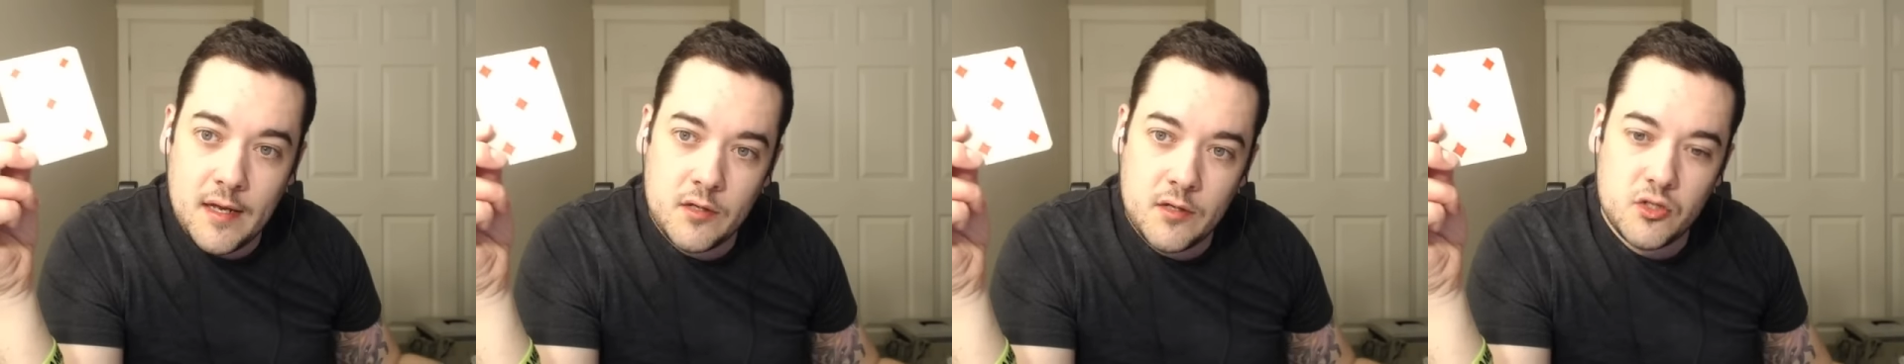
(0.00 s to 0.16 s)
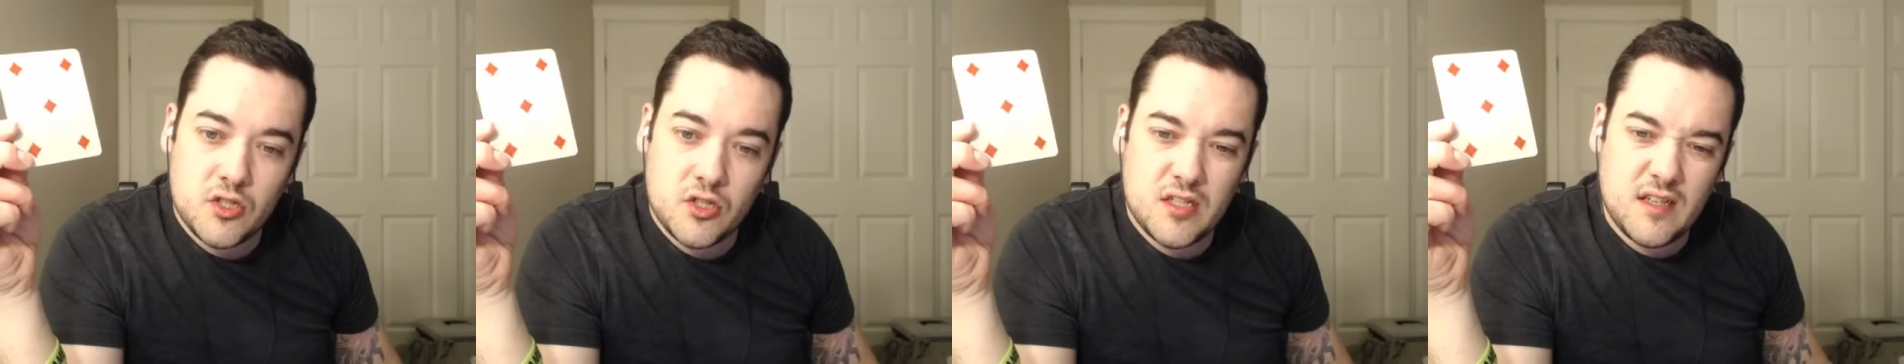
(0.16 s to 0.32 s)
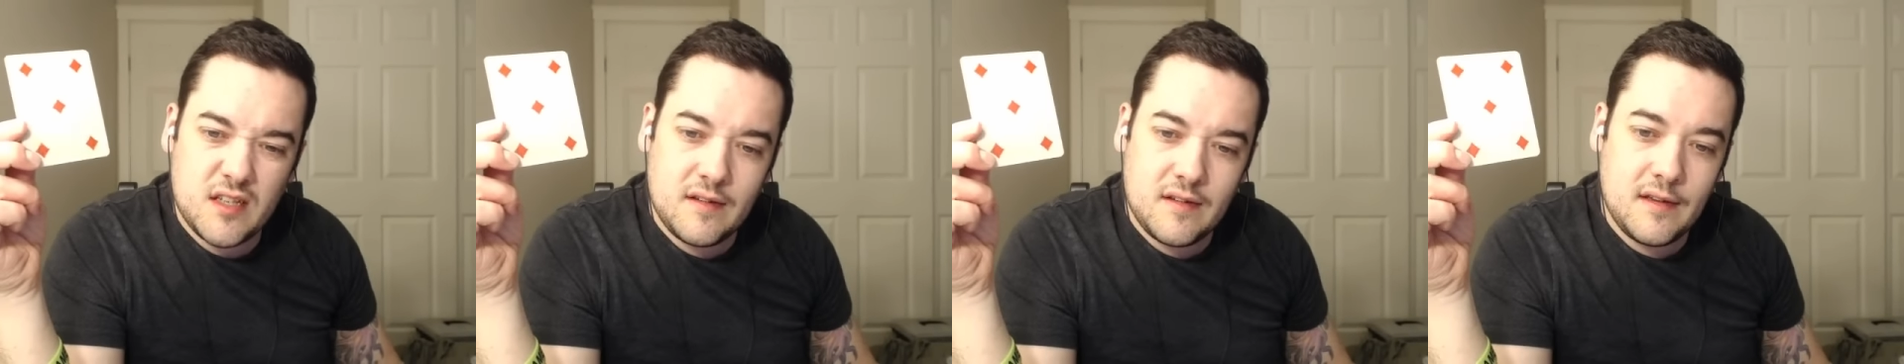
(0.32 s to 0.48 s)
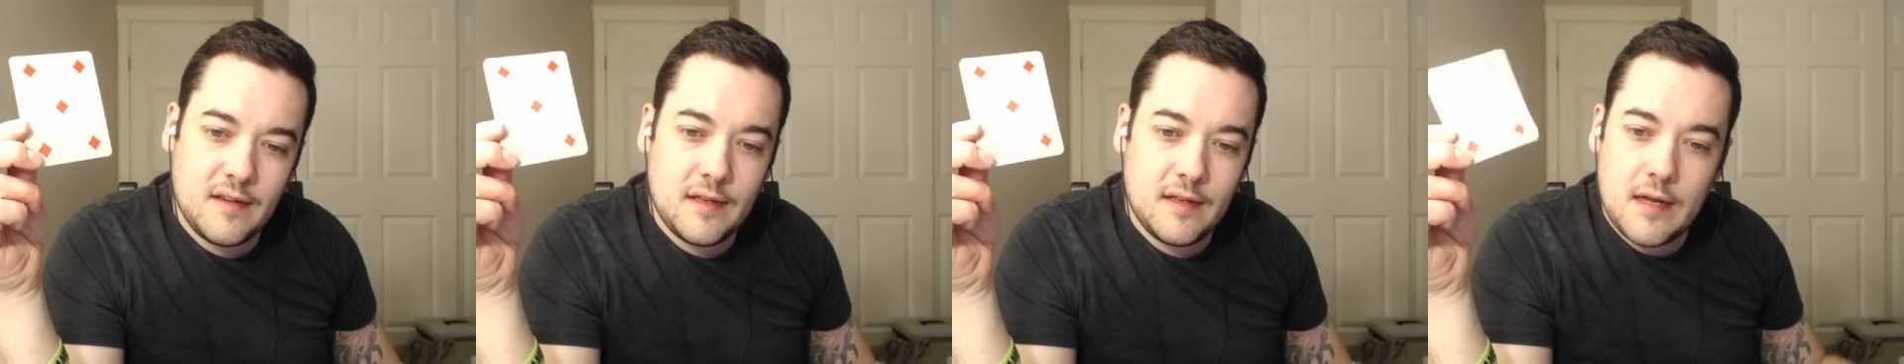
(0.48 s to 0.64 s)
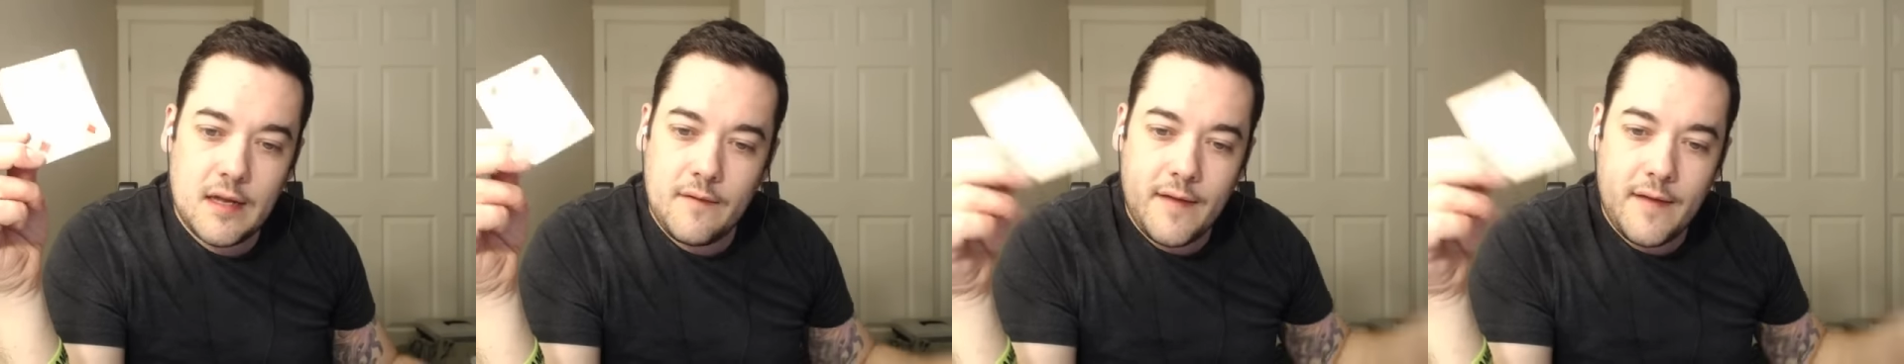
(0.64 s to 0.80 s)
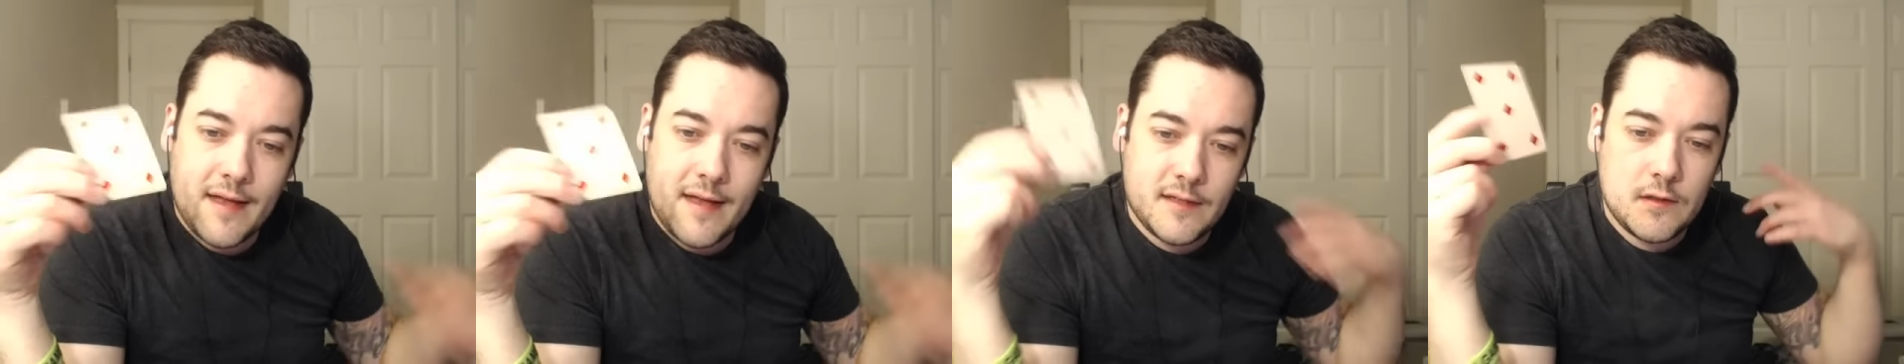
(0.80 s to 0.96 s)
Interestingly
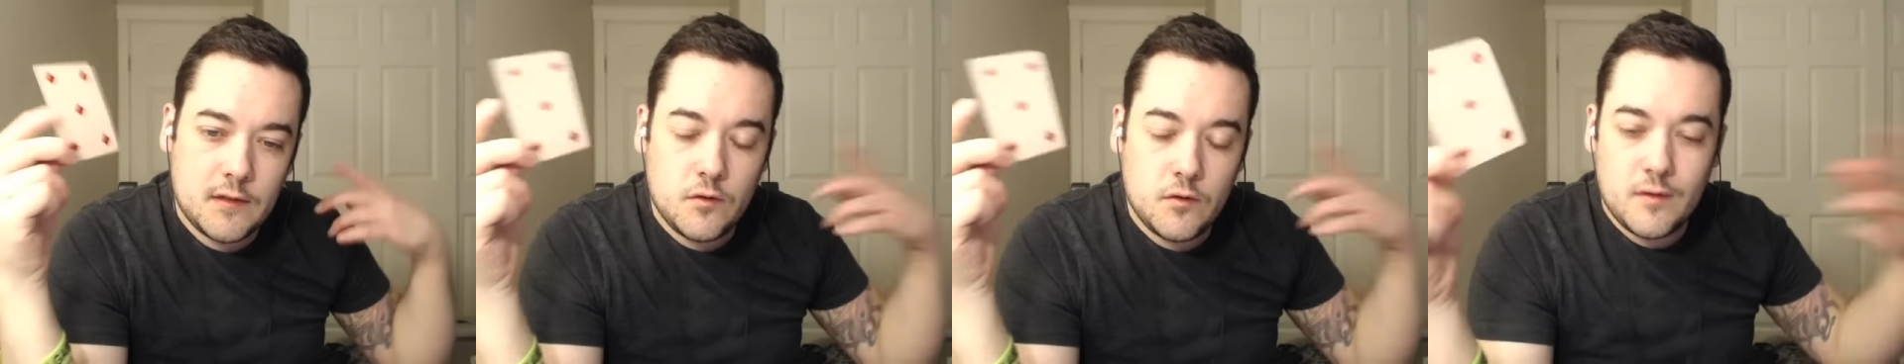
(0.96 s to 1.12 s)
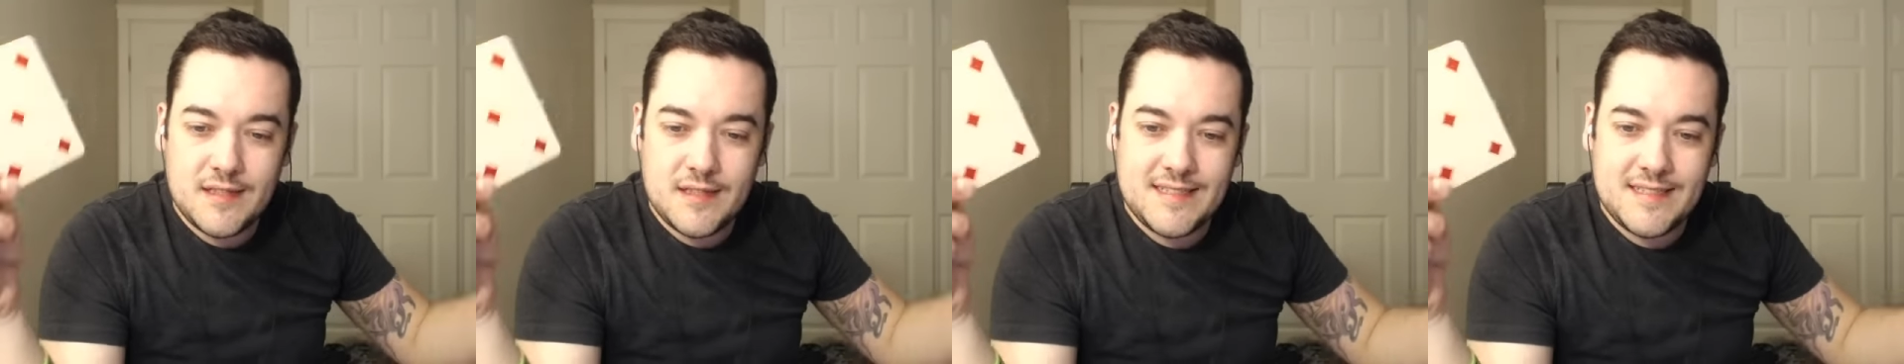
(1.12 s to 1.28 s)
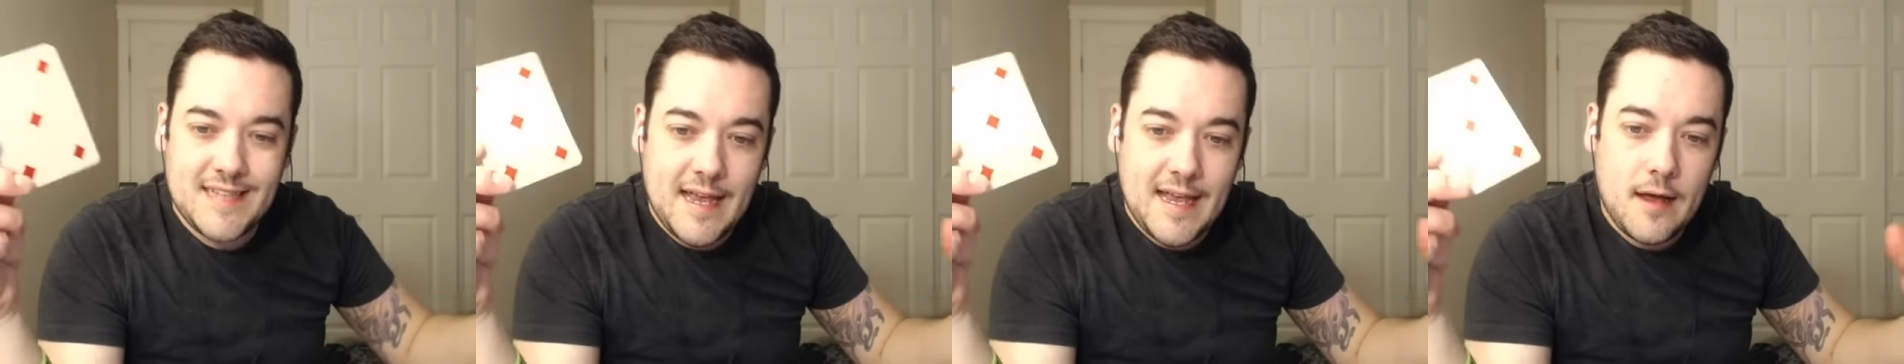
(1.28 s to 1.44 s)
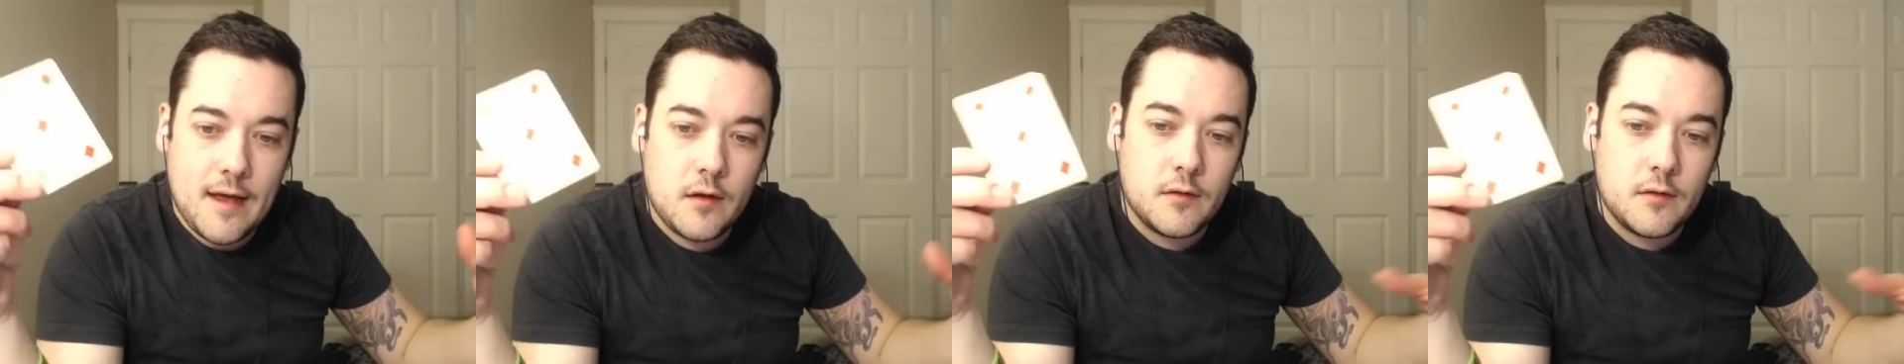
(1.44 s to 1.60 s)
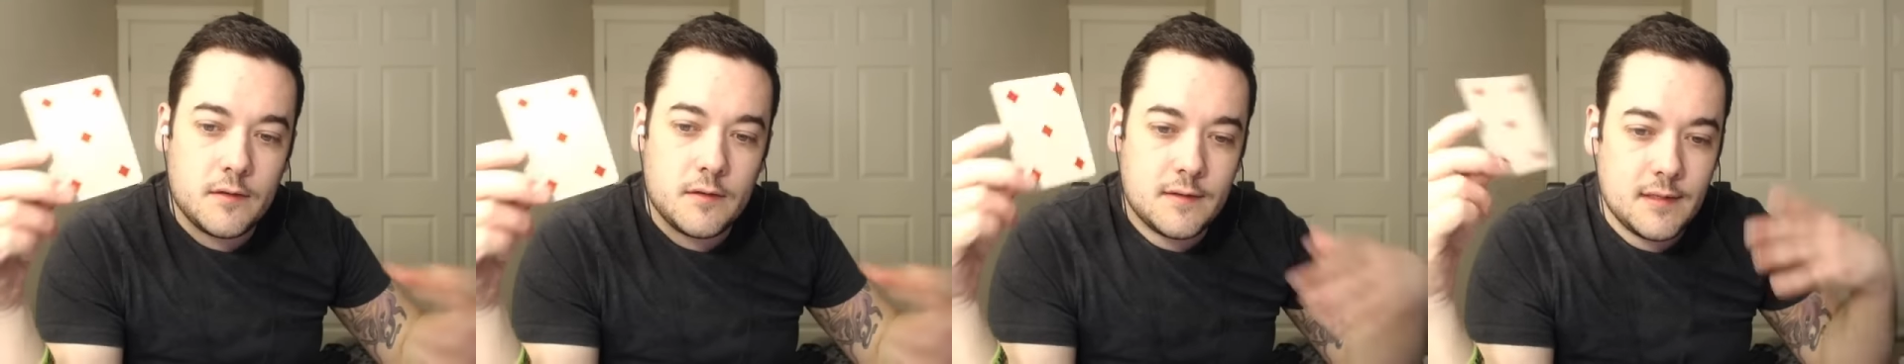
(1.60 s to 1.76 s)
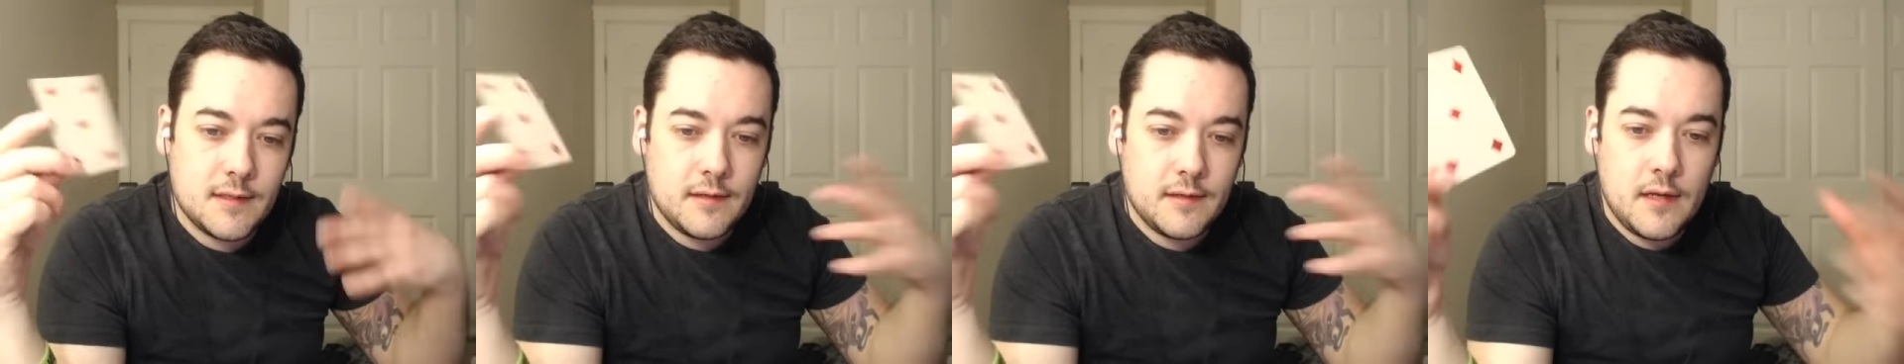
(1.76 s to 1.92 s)
enough, it has to do with
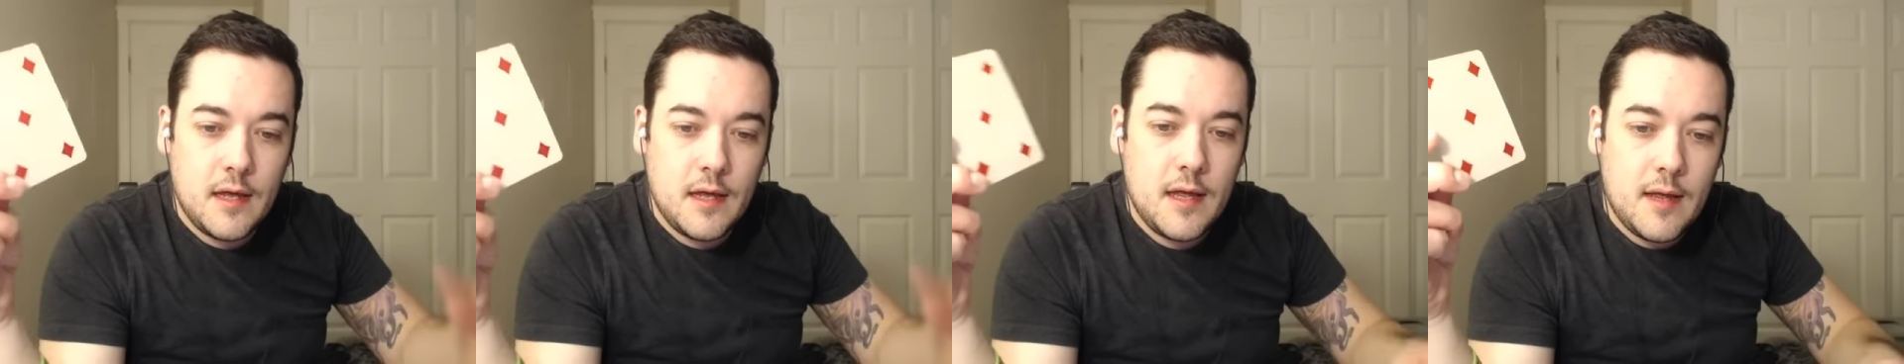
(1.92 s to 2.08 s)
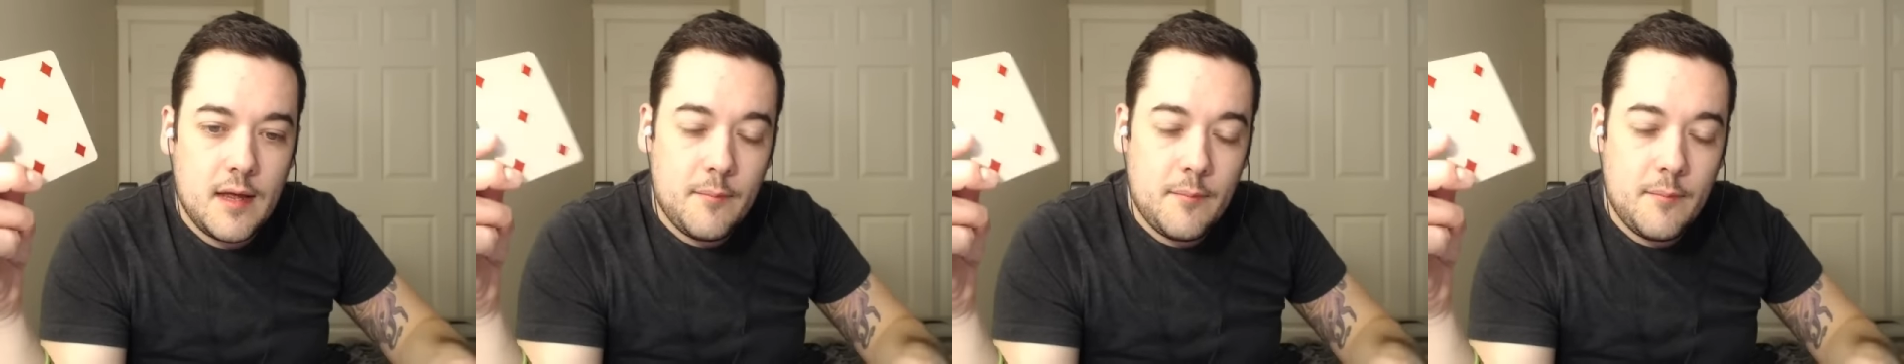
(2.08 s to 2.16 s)
sales and